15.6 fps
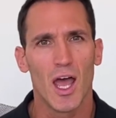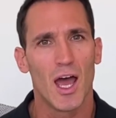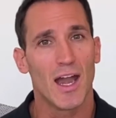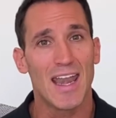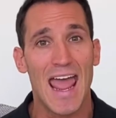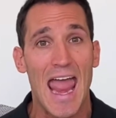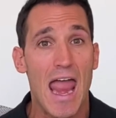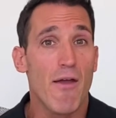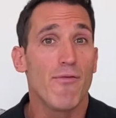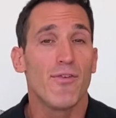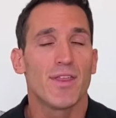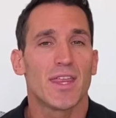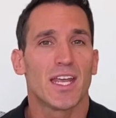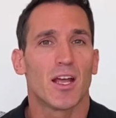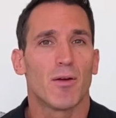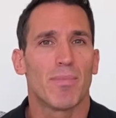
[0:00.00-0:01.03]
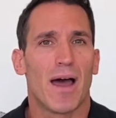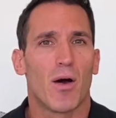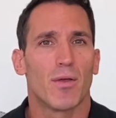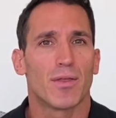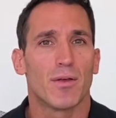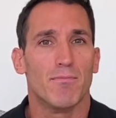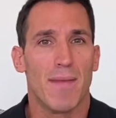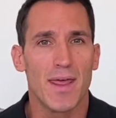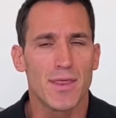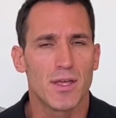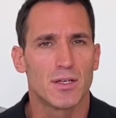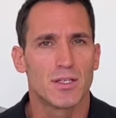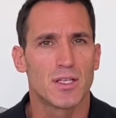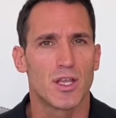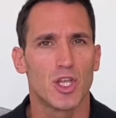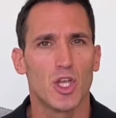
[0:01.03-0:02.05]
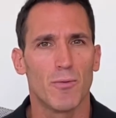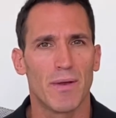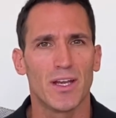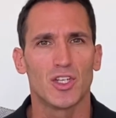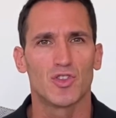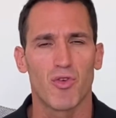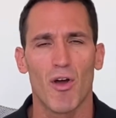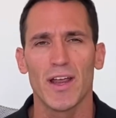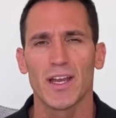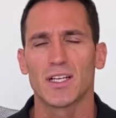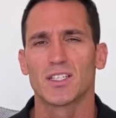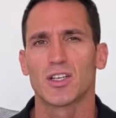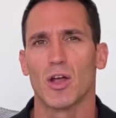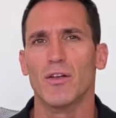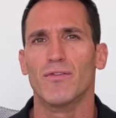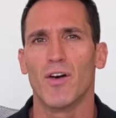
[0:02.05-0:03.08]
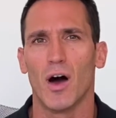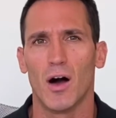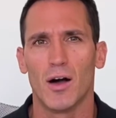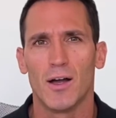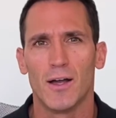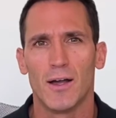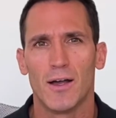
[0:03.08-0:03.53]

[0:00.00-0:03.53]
and everything about the methods that you've been trying so far.